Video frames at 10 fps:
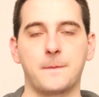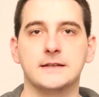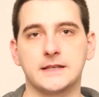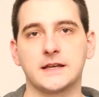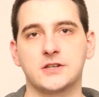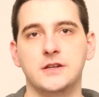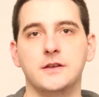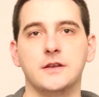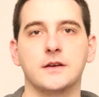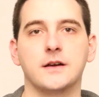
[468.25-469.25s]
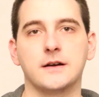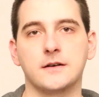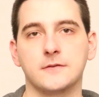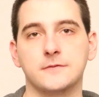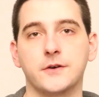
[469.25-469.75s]
it's actually
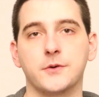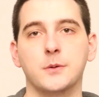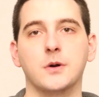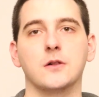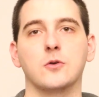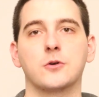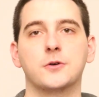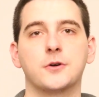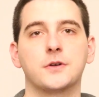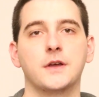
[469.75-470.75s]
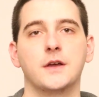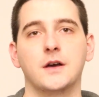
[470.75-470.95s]
very well ordered,